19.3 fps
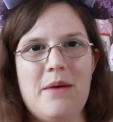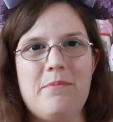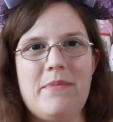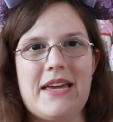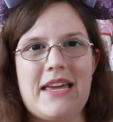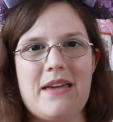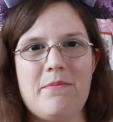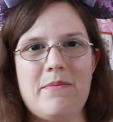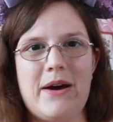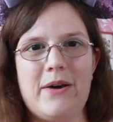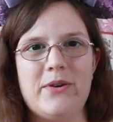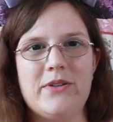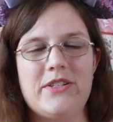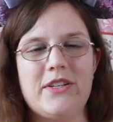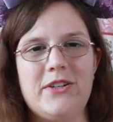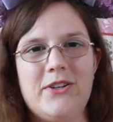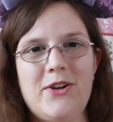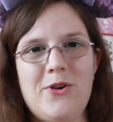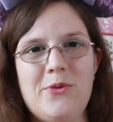Mickey
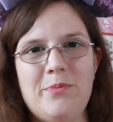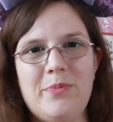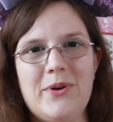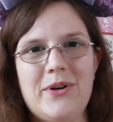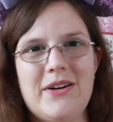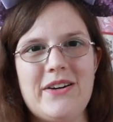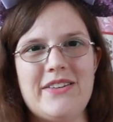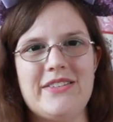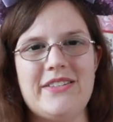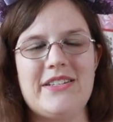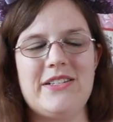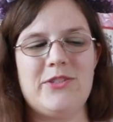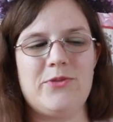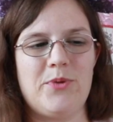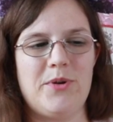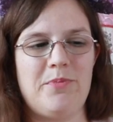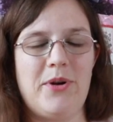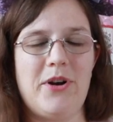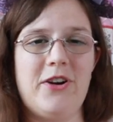Mouse notebooks. These
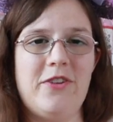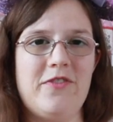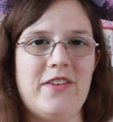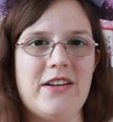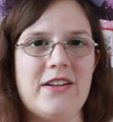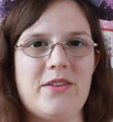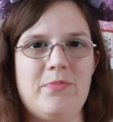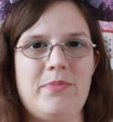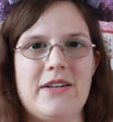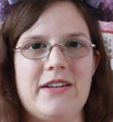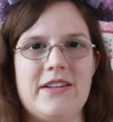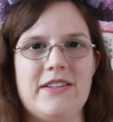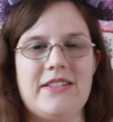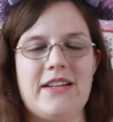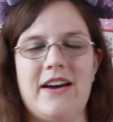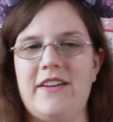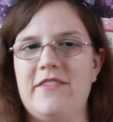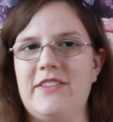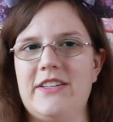were perfect
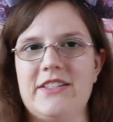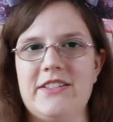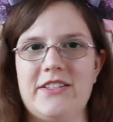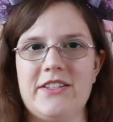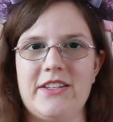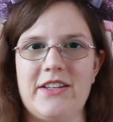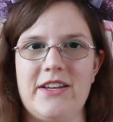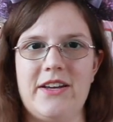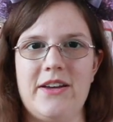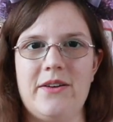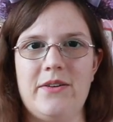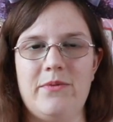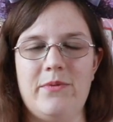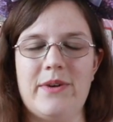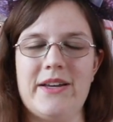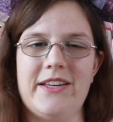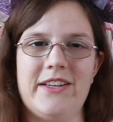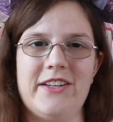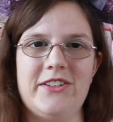because obviously
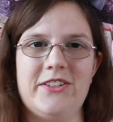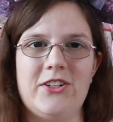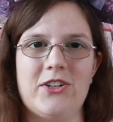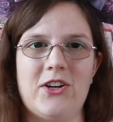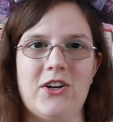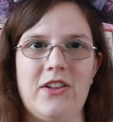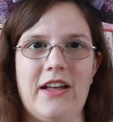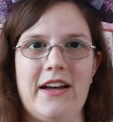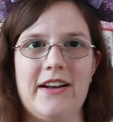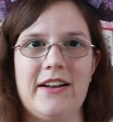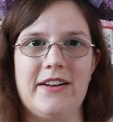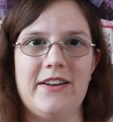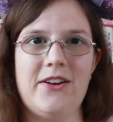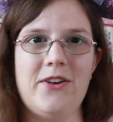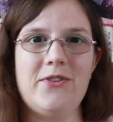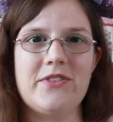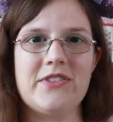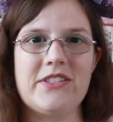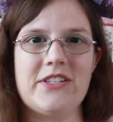we took a lot of
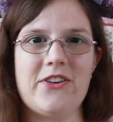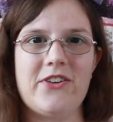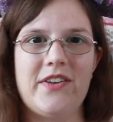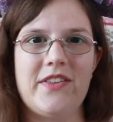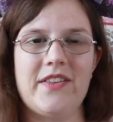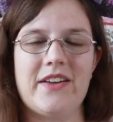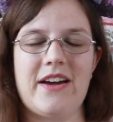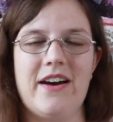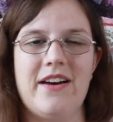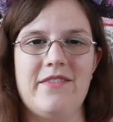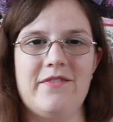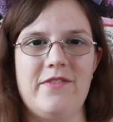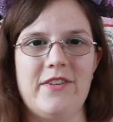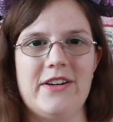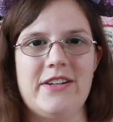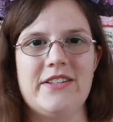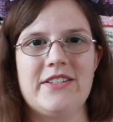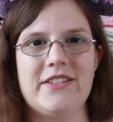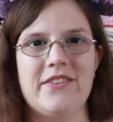notes during the
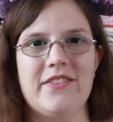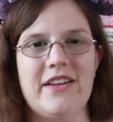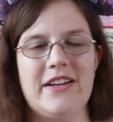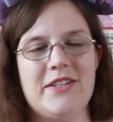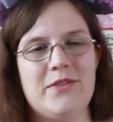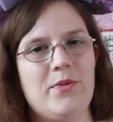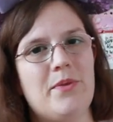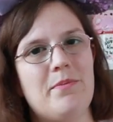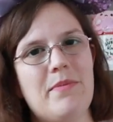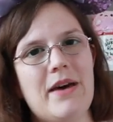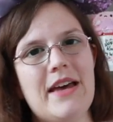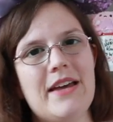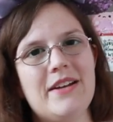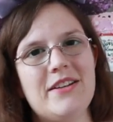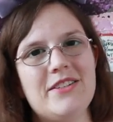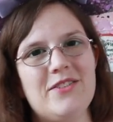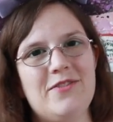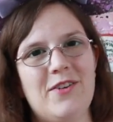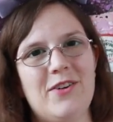conference, so that's what
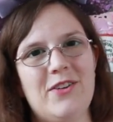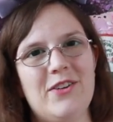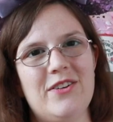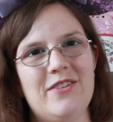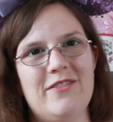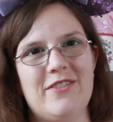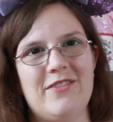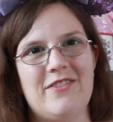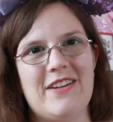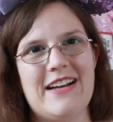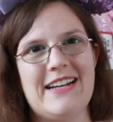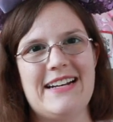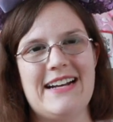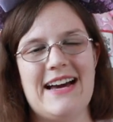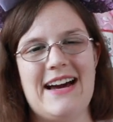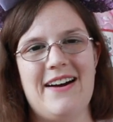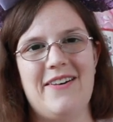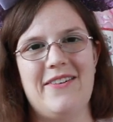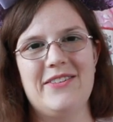mine is full of right
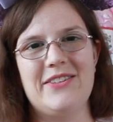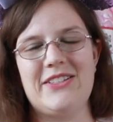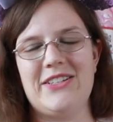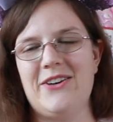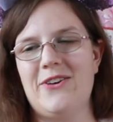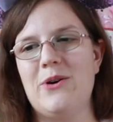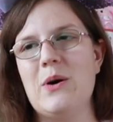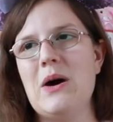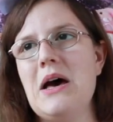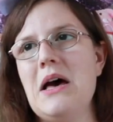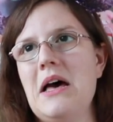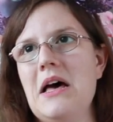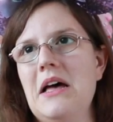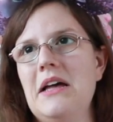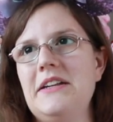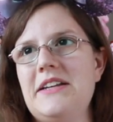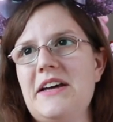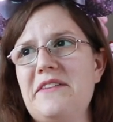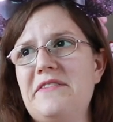now. So
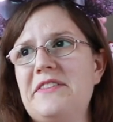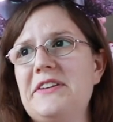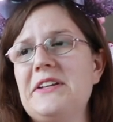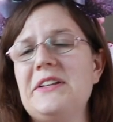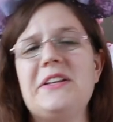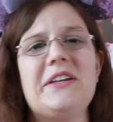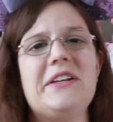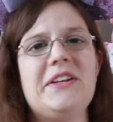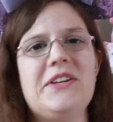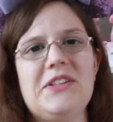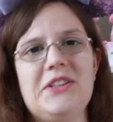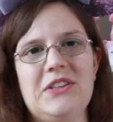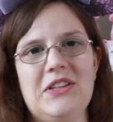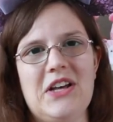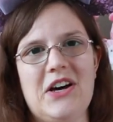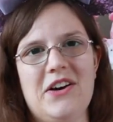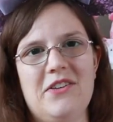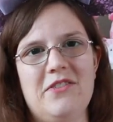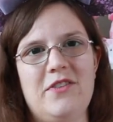definitely
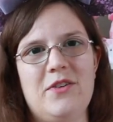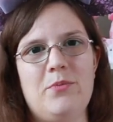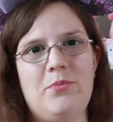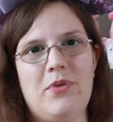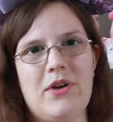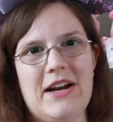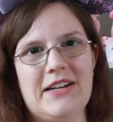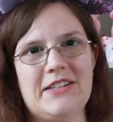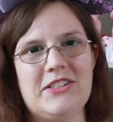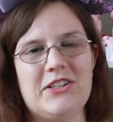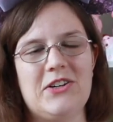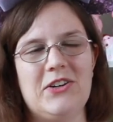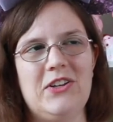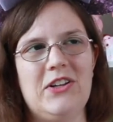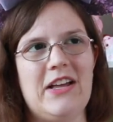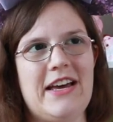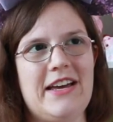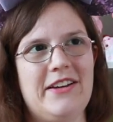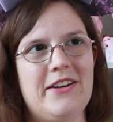love
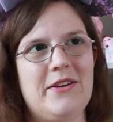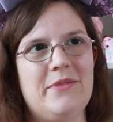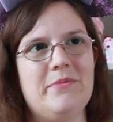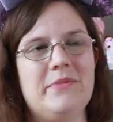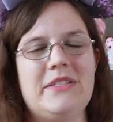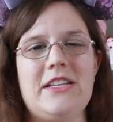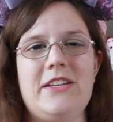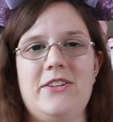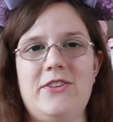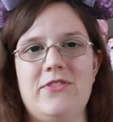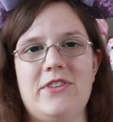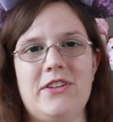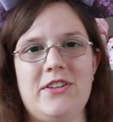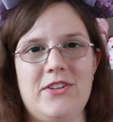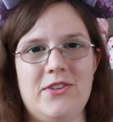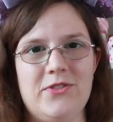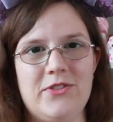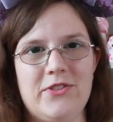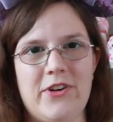practical items that you
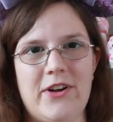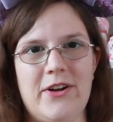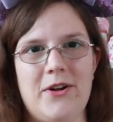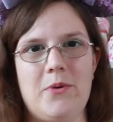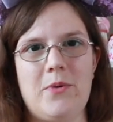can use right